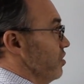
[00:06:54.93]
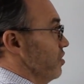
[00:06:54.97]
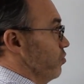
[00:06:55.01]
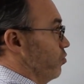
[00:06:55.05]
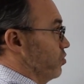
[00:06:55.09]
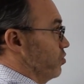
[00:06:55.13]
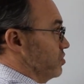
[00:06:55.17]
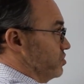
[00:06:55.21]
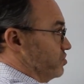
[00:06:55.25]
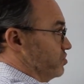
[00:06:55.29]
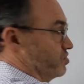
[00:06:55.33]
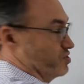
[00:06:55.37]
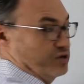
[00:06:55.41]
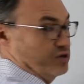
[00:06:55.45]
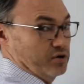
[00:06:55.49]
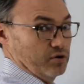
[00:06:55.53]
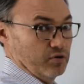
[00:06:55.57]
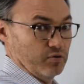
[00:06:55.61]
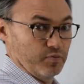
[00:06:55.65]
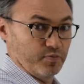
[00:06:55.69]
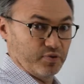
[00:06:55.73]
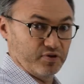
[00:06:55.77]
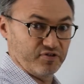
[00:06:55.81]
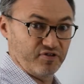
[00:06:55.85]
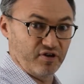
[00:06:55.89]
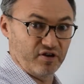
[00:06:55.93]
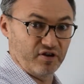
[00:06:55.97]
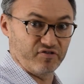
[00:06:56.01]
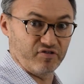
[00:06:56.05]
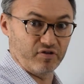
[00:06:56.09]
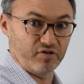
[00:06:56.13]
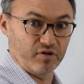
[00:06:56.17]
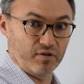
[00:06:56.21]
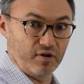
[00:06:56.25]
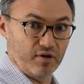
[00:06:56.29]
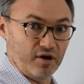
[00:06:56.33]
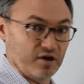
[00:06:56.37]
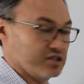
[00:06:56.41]
which is still
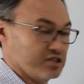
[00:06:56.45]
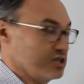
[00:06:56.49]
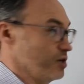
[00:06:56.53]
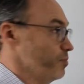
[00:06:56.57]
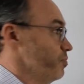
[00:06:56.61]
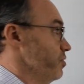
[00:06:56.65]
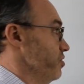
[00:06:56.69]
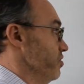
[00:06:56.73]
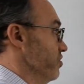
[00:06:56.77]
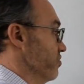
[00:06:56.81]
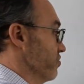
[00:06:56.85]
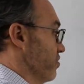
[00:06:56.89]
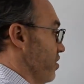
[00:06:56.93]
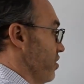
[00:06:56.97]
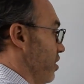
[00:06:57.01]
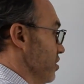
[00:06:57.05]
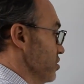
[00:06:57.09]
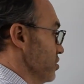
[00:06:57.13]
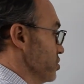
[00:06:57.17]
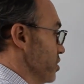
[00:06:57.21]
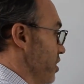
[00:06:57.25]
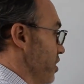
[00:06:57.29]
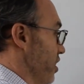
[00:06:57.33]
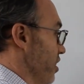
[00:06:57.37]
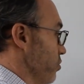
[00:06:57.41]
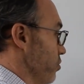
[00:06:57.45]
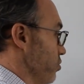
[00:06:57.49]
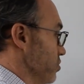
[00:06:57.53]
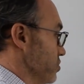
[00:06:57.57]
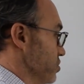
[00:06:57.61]
potentially locked up in this contract,